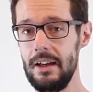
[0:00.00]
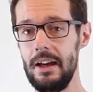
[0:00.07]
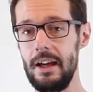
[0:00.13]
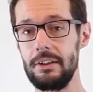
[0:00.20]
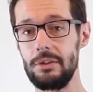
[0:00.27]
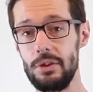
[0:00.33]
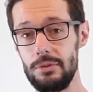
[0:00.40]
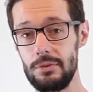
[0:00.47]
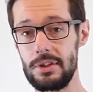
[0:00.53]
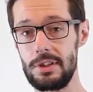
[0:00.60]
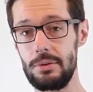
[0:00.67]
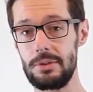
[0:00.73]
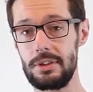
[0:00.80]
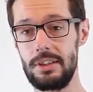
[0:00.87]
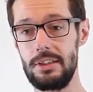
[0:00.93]
and could
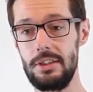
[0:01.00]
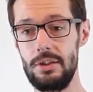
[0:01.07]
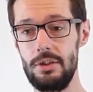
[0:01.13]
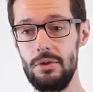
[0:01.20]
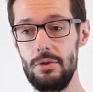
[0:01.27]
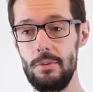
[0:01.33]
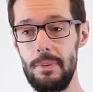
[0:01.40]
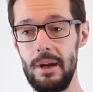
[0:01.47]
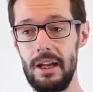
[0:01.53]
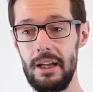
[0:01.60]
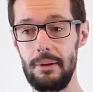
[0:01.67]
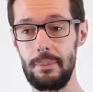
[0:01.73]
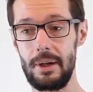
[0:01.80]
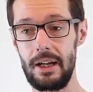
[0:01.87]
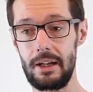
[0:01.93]
result in you
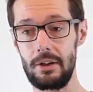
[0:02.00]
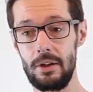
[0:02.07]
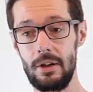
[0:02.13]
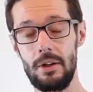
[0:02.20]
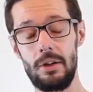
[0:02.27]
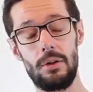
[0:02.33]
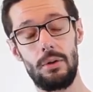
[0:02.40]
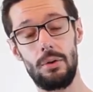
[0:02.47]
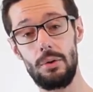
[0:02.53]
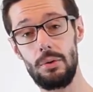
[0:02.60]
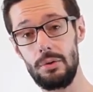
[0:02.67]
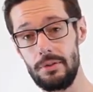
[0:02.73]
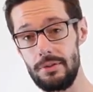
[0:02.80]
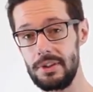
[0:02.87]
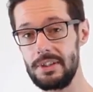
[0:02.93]
paying back
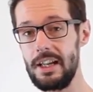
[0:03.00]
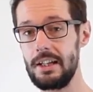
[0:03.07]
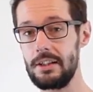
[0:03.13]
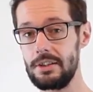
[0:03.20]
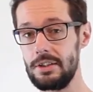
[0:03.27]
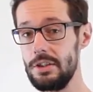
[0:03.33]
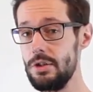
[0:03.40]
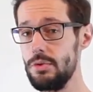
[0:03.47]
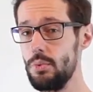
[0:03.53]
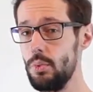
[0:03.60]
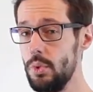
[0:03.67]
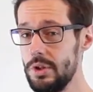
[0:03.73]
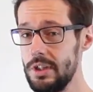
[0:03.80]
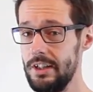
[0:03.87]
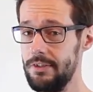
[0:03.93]
all of the tax that you
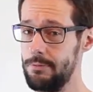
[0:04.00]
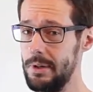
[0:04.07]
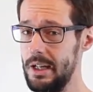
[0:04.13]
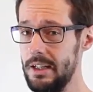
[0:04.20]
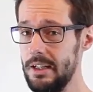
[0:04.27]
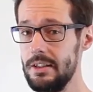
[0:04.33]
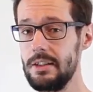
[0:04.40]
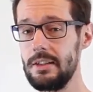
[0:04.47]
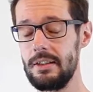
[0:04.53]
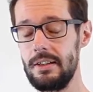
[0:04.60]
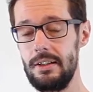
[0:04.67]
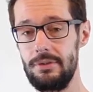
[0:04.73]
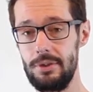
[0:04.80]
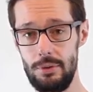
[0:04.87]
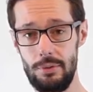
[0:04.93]
would have paid
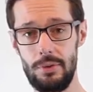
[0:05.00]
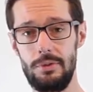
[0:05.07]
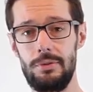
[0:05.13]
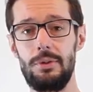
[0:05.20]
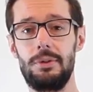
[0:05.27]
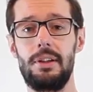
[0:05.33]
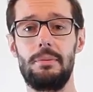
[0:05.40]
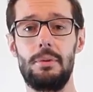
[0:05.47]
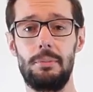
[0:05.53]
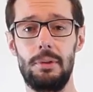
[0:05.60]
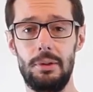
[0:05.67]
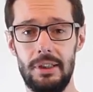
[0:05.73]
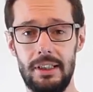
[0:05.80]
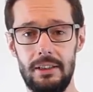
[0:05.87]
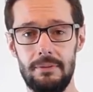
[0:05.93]
if you were a full-time
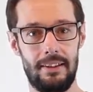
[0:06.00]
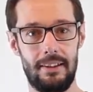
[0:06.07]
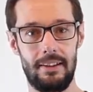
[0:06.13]
employee.